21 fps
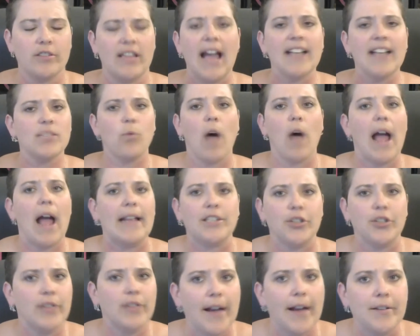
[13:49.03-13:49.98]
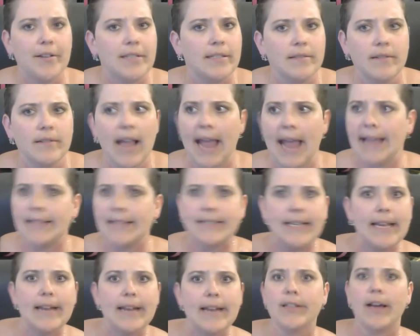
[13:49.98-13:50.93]
That's why
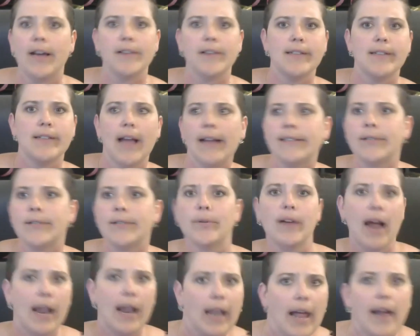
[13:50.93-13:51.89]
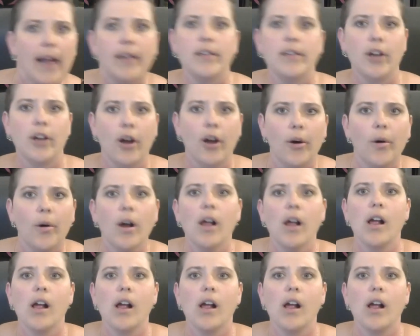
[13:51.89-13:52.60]
2018 and 2019 were kind of like, you know,